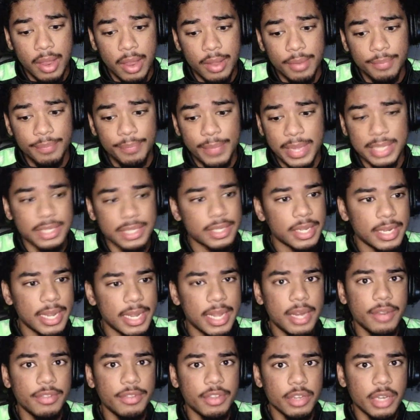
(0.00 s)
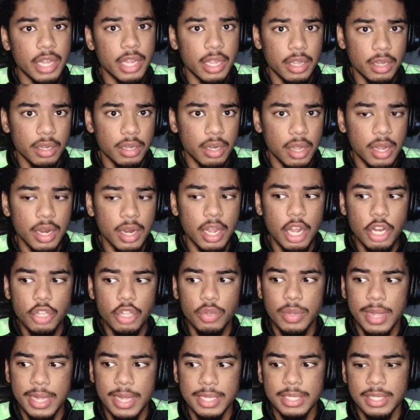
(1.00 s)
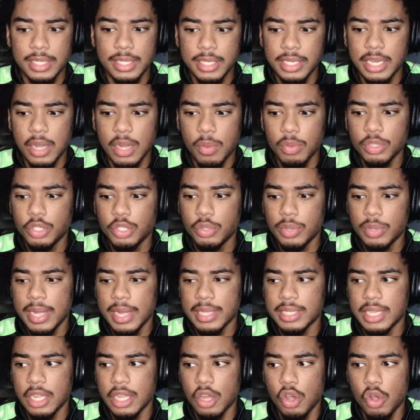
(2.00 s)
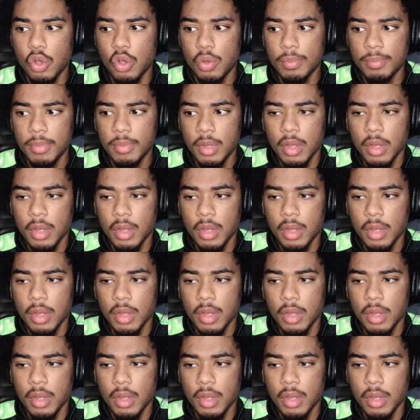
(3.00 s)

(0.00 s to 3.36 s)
that's not the end of your day. A lot of you guys think that once you guys get home,